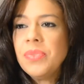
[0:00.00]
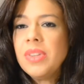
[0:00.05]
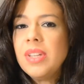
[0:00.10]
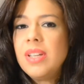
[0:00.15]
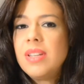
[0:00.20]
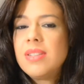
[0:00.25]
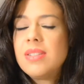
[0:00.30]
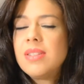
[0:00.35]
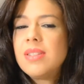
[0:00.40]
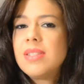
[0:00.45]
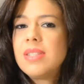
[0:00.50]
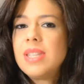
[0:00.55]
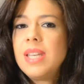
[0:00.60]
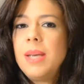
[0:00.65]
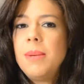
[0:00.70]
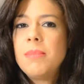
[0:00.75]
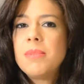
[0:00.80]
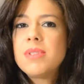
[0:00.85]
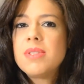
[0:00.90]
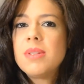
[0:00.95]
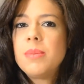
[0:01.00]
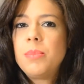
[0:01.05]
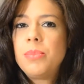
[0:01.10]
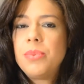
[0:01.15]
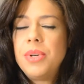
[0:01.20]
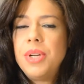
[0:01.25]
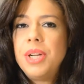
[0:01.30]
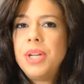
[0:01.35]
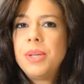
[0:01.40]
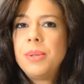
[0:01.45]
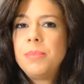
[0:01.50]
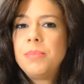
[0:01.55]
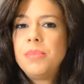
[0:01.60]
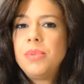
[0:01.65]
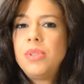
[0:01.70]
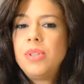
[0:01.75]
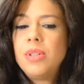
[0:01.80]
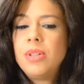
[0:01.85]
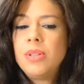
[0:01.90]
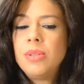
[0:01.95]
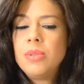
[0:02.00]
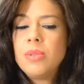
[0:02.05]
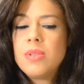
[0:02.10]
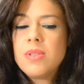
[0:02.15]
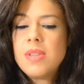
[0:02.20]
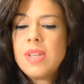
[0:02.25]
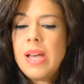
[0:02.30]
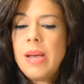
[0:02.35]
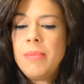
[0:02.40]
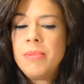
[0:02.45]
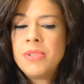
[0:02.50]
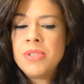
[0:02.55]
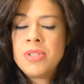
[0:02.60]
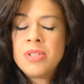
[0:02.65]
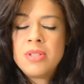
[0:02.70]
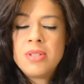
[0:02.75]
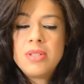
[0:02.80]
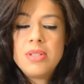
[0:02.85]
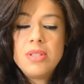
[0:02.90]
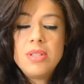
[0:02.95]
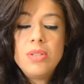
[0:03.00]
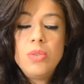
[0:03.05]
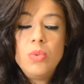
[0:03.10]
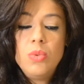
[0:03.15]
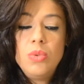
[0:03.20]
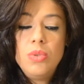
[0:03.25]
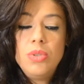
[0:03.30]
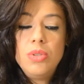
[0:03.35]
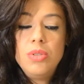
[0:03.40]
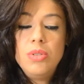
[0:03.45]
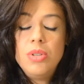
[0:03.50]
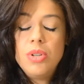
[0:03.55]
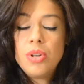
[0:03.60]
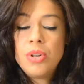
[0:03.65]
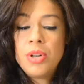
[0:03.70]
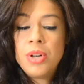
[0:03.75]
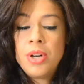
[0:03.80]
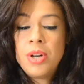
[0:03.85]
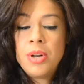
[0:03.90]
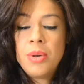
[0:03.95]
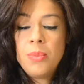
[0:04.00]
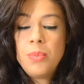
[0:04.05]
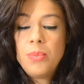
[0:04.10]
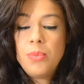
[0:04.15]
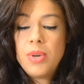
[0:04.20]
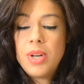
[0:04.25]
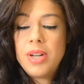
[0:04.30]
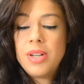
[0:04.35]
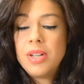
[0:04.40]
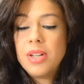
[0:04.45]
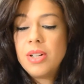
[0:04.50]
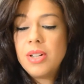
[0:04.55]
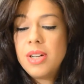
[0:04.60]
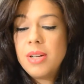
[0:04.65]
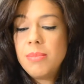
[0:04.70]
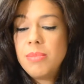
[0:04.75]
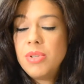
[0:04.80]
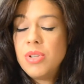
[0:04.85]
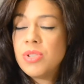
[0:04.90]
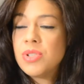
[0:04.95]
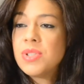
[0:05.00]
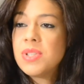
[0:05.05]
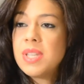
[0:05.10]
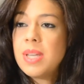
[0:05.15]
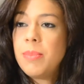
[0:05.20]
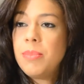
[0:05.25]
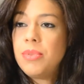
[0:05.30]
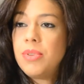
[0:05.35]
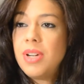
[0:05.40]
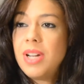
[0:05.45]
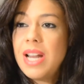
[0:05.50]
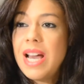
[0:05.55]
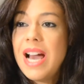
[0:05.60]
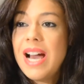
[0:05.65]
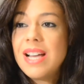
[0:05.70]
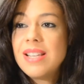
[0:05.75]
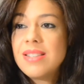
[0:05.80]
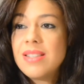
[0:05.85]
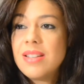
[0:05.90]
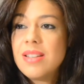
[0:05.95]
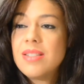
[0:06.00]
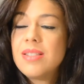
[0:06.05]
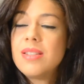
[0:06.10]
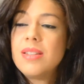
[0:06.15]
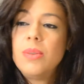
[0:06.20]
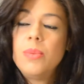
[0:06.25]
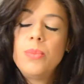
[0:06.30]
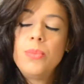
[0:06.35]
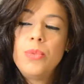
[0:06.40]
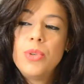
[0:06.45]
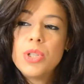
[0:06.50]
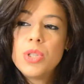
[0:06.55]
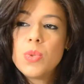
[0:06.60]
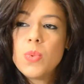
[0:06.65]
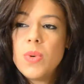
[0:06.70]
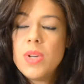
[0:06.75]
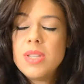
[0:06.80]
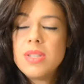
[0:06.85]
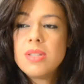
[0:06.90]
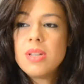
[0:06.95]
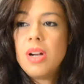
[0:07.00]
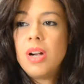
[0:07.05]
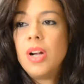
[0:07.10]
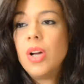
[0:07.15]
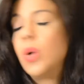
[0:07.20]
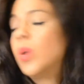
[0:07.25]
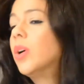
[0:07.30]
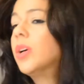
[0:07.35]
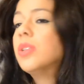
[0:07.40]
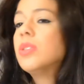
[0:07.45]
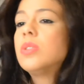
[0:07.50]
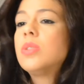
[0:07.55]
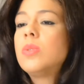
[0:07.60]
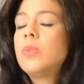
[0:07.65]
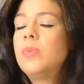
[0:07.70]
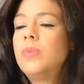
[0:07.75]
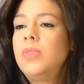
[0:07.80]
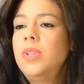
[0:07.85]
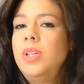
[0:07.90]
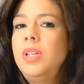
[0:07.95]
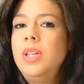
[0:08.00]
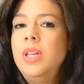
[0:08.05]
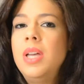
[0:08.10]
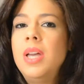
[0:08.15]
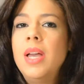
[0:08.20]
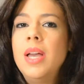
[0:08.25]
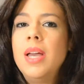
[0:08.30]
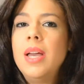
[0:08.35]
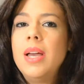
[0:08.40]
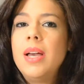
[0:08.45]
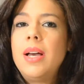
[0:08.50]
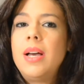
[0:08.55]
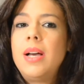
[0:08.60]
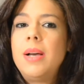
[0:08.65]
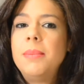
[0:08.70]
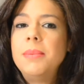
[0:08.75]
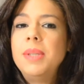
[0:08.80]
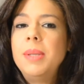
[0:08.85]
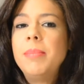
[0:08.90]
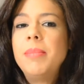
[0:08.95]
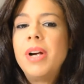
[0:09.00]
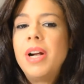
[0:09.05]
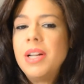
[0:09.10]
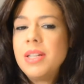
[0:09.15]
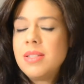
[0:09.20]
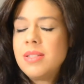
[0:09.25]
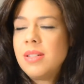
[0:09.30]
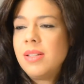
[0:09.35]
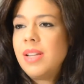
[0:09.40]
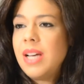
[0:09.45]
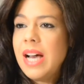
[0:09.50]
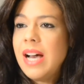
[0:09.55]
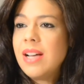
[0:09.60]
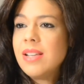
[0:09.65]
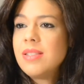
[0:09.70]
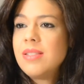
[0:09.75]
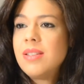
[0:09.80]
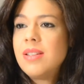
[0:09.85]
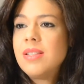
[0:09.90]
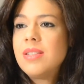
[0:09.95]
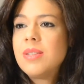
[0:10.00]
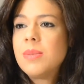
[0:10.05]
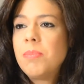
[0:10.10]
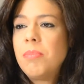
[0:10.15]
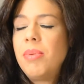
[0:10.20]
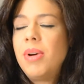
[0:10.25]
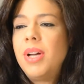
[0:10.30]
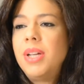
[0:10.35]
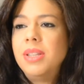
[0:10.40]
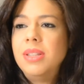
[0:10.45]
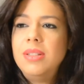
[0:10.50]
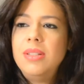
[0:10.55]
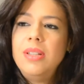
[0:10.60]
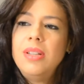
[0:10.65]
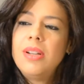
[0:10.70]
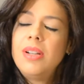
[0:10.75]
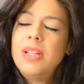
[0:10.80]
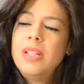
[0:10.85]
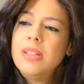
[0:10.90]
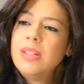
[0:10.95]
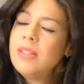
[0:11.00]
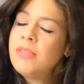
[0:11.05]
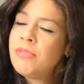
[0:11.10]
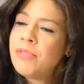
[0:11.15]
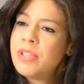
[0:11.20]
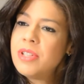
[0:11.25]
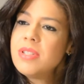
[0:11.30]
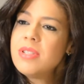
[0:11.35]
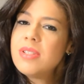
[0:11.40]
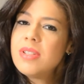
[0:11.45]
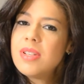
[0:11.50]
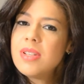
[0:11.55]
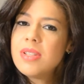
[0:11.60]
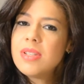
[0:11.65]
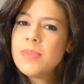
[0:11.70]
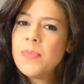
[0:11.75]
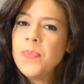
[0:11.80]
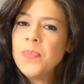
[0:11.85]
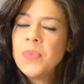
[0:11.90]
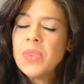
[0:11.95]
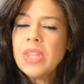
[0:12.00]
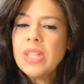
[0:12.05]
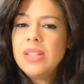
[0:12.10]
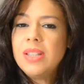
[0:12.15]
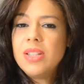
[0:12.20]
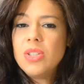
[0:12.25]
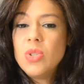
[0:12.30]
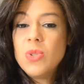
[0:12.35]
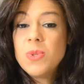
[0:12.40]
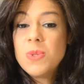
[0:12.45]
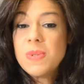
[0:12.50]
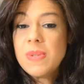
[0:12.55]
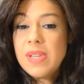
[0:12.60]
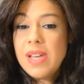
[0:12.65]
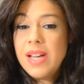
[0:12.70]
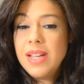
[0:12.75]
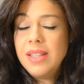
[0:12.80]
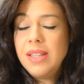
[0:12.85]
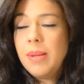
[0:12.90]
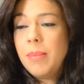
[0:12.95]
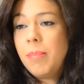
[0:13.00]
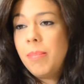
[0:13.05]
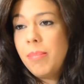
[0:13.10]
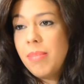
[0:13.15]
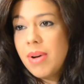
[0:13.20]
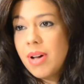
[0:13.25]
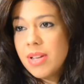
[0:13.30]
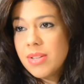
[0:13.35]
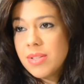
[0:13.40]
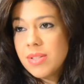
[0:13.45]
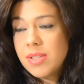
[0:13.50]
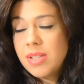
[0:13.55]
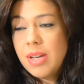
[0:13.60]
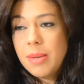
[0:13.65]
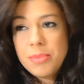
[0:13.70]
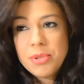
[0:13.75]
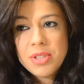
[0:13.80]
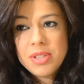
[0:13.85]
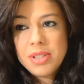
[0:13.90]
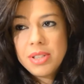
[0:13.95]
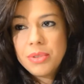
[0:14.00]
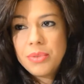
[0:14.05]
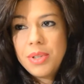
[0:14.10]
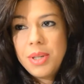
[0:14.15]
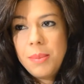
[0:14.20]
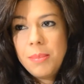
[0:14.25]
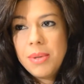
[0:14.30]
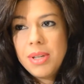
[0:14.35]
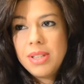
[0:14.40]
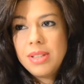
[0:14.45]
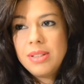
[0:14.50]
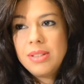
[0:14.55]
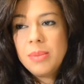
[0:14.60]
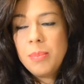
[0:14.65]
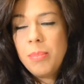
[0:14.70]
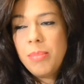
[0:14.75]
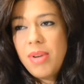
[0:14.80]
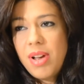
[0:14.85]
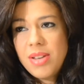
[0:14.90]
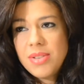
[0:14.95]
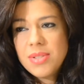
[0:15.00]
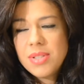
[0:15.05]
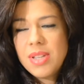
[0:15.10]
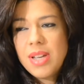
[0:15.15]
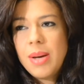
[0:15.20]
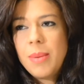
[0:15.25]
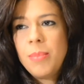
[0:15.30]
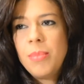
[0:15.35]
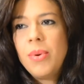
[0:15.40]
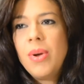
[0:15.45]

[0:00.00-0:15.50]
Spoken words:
It's the same as a prenup. You know, you establish what are going to be your separate assets and which ones are going to be the marital assets. But the only difference is that you sign the post-nuptial agreement, post-nup,